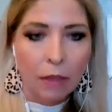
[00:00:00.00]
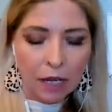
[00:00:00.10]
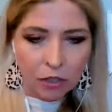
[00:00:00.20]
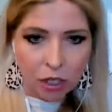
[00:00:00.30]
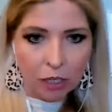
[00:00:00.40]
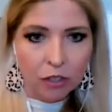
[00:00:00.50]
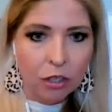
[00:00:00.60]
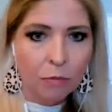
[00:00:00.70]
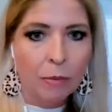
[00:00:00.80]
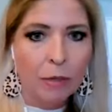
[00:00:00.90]
that
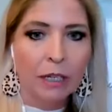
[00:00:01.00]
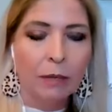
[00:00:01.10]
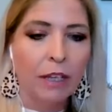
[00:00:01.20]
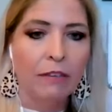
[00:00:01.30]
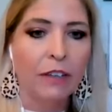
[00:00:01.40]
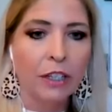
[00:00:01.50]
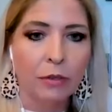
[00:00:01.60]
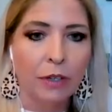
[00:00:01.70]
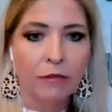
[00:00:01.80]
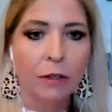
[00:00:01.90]
challenging moment can be a
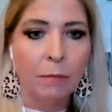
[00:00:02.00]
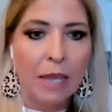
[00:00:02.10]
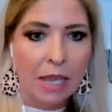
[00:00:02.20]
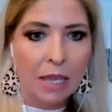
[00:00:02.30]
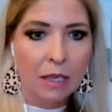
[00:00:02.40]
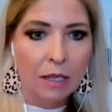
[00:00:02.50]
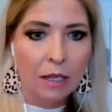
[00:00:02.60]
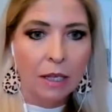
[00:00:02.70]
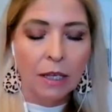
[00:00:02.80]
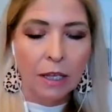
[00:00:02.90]
victory for me,
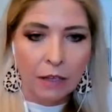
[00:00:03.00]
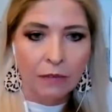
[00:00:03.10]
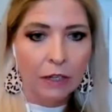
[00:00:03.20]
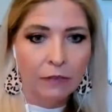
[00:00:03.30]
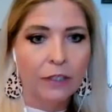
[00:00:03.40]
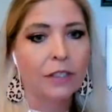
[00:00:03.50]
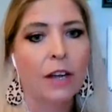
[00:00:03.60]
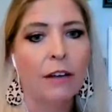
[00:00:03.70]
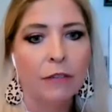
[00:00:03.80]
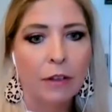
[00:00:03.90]
even if it's
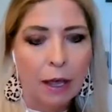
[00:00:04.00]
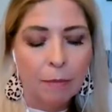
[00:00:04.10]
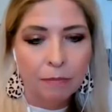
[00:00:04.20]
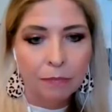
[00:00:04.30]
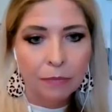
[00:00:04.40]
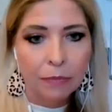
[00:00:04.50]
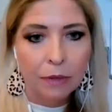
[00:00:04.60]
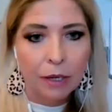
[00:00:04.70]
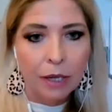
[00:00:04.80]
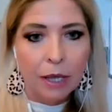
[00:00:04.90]
not for them.
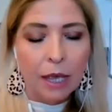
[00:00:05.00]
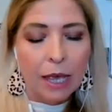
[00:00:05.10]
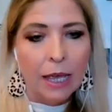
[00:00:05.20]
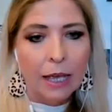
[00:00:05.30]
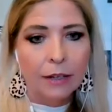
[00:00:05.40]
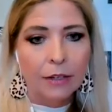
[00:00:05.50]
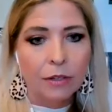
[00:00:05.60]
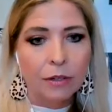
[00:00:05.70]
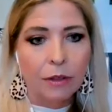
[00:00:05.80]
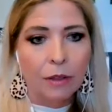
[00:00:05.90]

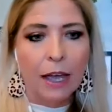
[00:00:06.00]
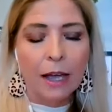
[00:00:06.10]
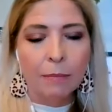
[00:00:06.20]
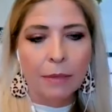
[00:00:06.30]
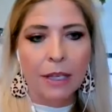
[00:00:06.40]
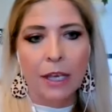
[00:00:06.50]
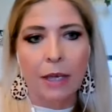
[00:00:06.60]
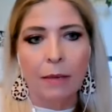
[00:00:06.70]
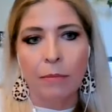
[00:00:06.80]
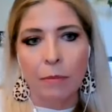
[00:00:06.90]
And that
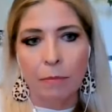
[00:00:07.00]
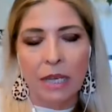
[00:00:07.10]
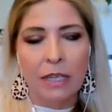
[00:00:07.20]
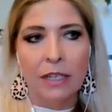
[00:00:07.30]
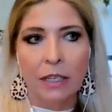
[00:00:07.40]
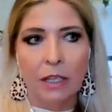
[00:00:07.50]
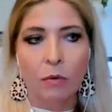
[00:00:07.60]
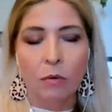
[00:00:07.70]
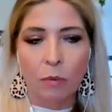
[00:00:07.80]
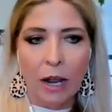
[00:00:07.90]
became me
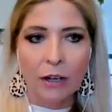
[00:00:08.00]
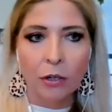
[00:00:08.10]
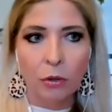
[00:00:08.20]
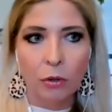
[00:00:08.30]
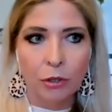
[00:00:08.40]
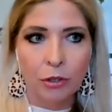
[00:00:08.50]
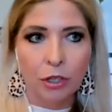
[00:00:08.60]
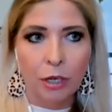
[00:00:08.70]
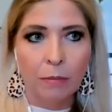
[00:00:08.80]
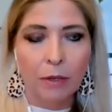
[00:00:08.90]
taking radical
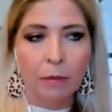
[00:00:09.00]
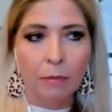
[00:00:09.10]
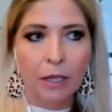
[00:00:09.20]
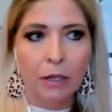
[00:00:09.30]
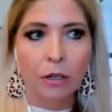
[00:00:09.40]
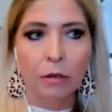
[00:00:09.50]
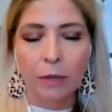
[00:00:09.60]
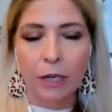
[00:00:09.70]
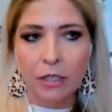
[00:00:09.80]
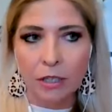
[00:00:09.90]
ownership and being
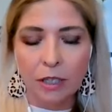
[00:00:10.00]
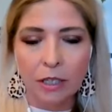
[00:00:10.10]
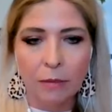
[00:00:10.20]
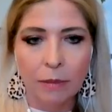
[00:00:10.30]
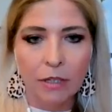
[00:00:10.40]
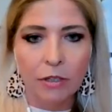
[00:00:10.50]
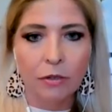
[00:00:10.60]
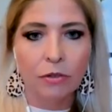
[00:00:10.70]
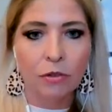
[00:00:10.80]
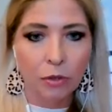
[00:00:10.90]
courageously committed
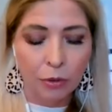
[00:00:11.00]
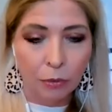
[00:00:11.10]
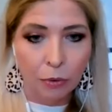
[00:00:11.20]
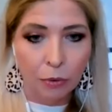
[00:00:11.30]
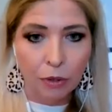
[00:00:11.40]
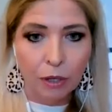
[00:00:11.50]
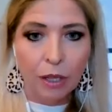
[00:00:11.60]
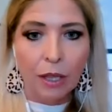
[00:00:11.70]
to the truth